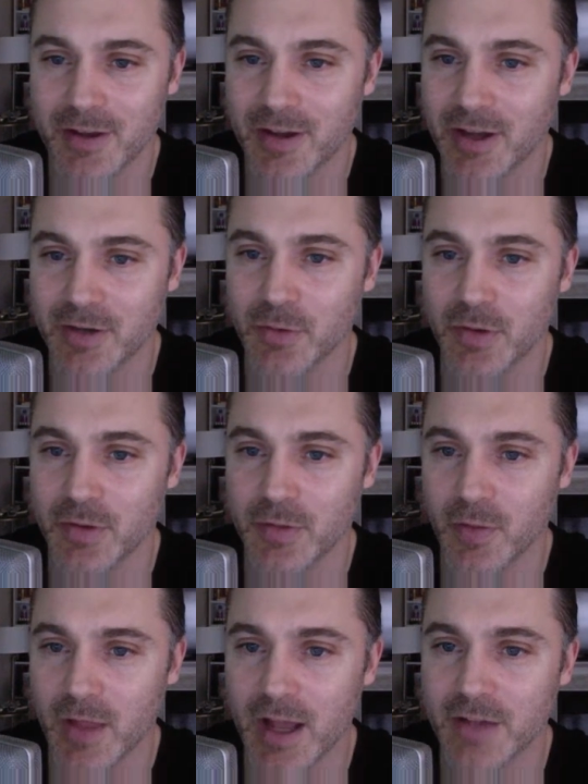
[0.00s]
The
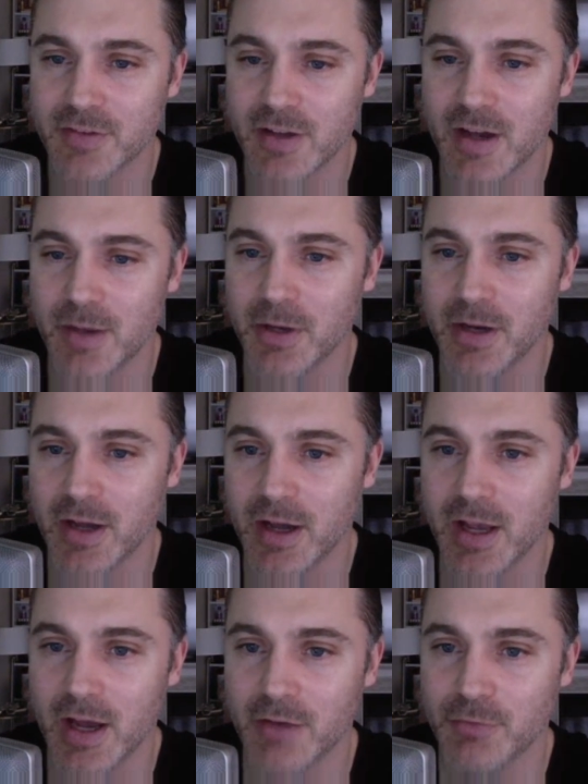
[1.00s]
last comment I
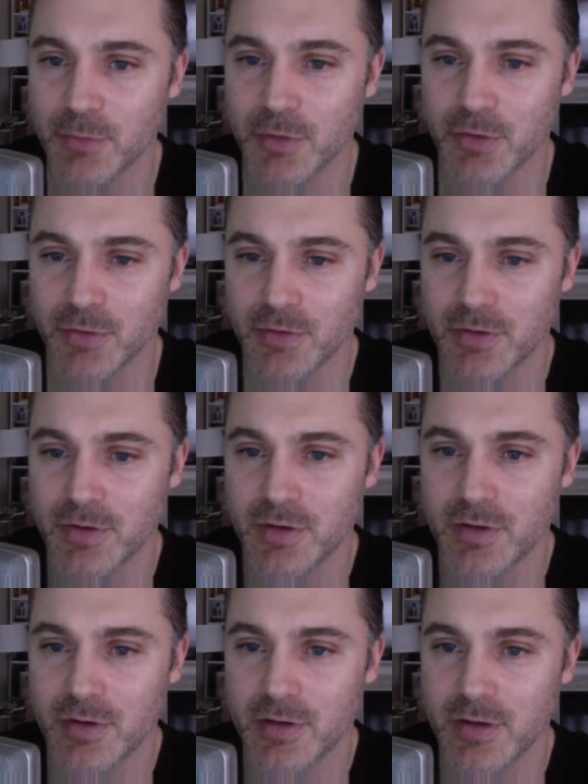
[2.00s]
have from you
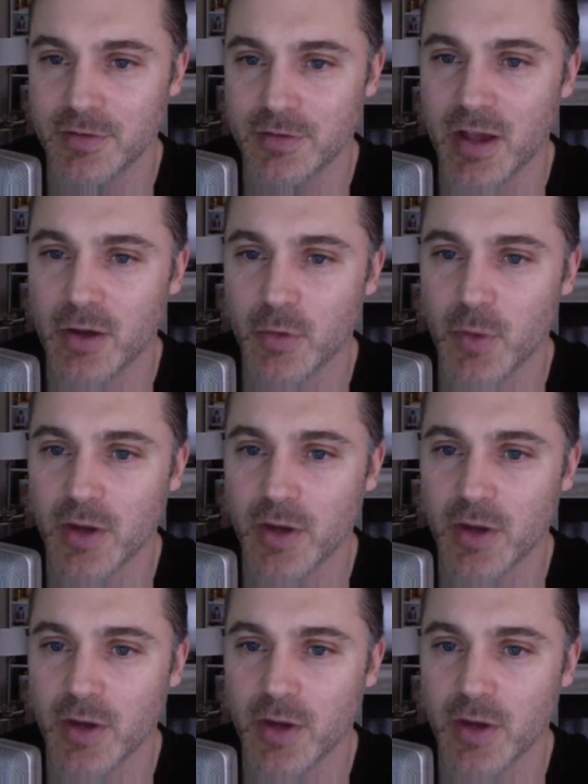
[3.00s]
is how do